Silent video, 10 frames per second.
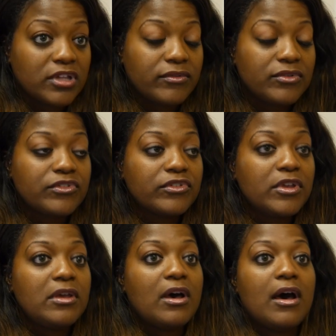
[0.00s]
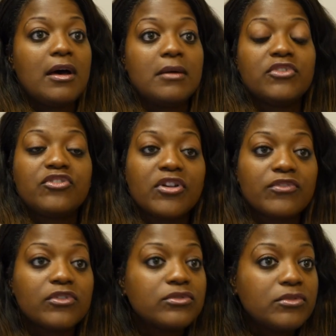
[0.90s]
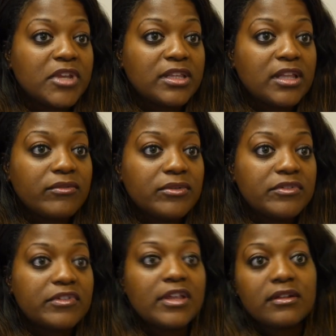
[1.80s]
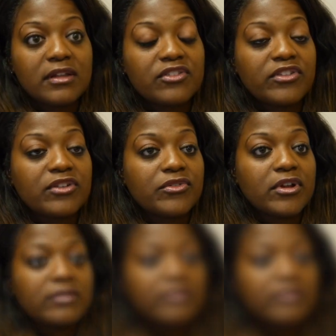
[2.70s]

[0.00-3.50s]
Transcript: levels, to check for glutamine levels, and etc.